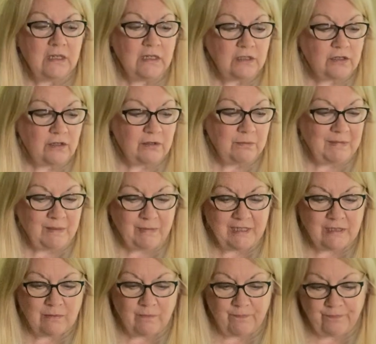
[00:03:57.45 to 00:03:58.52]
So it may
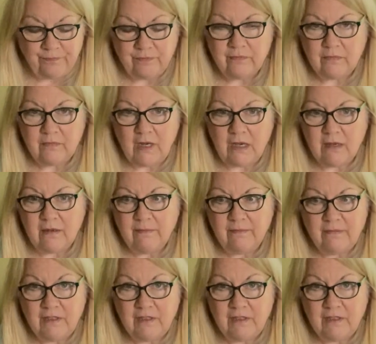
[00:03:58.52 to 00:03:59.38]
be um,